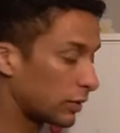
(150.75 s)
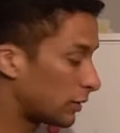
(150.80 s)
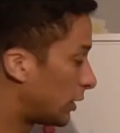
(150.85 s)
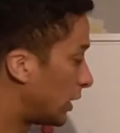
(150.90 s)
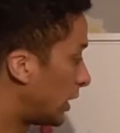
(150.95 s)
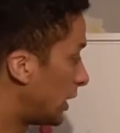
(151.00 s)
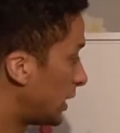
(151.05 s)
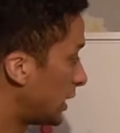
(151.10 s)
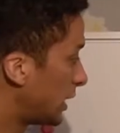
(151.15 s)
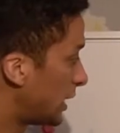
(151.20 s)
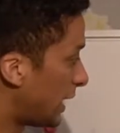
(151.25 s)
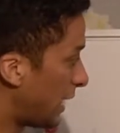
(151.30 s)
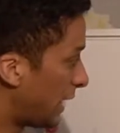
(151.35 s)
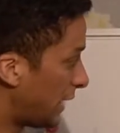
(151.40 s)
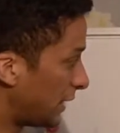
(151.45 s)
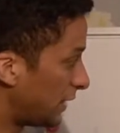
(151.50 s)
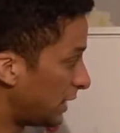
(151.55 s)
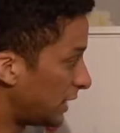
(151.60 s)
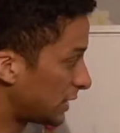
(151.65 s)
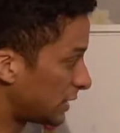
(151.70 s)
right?
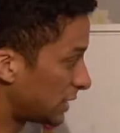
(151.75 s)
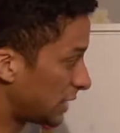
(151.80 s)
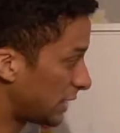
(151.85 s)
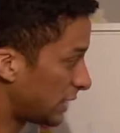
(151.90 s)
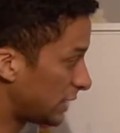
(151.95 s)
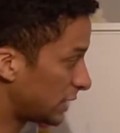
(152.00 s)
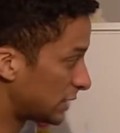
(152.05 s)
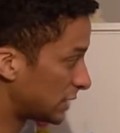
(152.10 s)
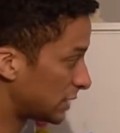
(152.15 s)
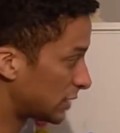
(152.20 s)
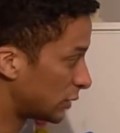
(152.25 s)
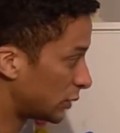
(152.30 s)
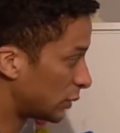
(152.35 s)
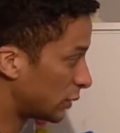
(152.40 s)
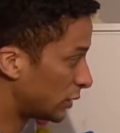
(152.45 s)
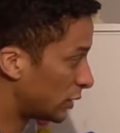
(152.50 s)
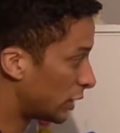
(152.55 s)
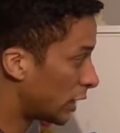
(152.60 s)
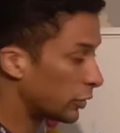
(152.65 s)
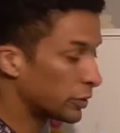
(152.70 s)
And this is
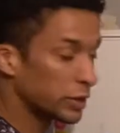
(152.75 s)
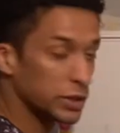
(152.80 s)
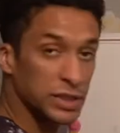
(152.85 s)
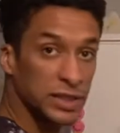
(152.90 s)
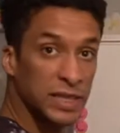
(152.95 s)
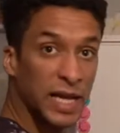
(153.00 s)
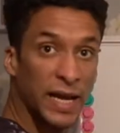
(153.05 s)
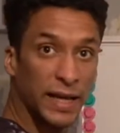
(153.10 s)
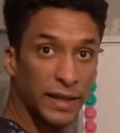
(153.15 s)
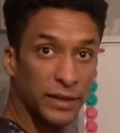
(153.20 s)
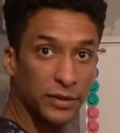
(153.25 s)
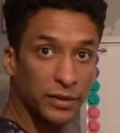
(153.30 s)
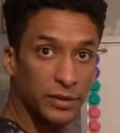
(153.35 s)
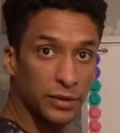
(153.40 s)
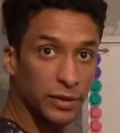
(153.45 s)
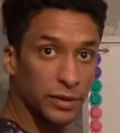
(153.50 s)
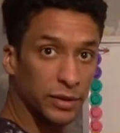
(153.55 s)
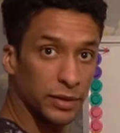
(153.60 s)
known as 10.